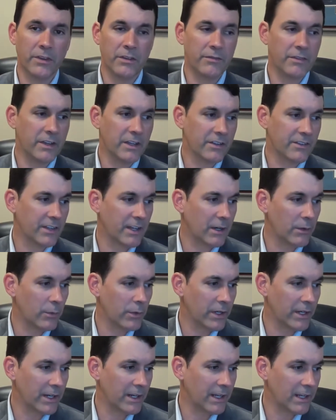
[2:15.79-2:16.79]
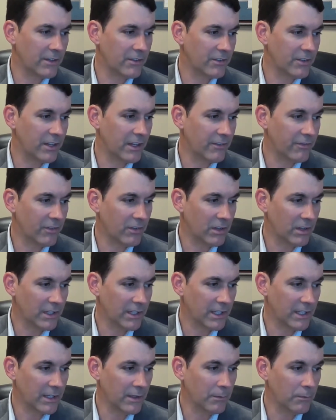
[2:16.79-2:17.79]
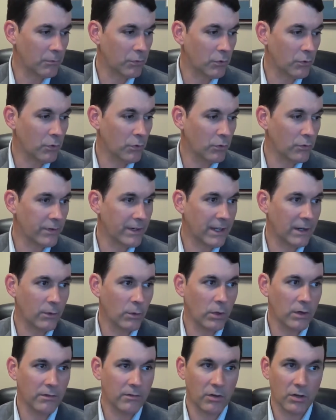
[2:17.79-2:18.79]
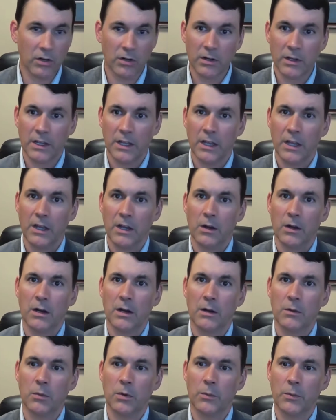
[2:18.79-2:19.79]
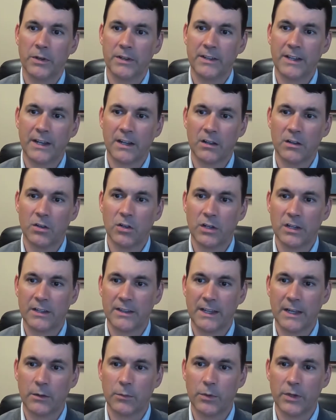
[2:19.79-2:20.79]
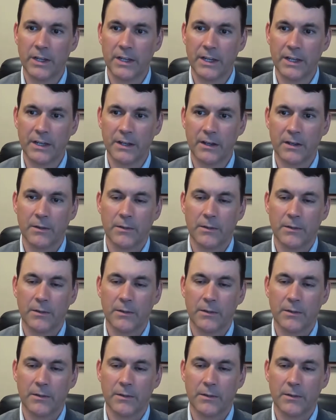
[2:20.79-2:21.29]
The VSI reading has definitely improved. However, when we take a look at that reading,